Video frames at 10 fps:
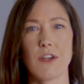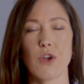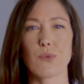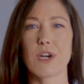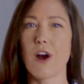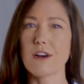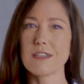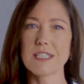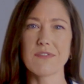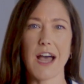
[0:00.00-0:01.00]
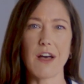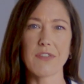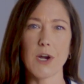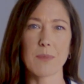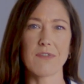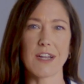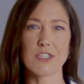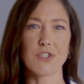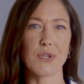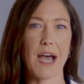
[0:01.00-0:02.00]
Regardless of the healthcare
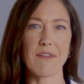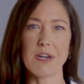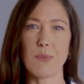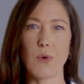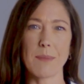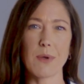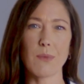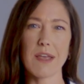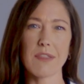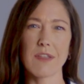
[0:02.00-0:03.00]
professional you have an appointment with,